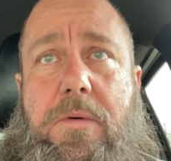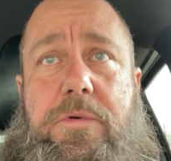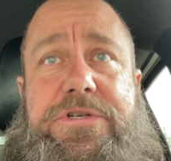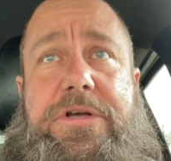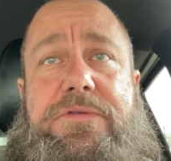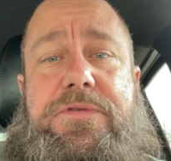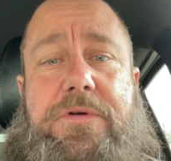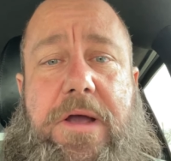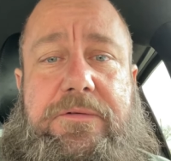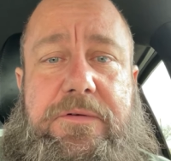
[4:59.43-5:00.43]
when she goes through
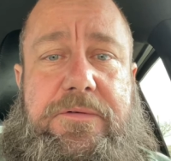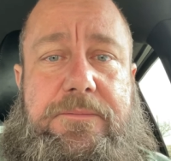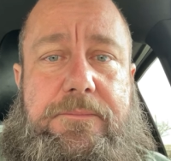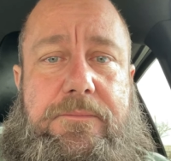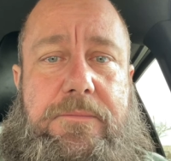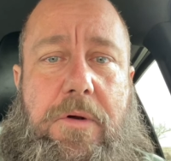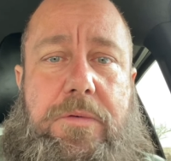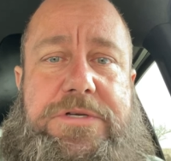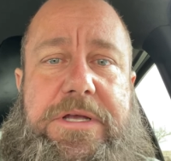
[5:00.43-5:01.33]
crisis, or when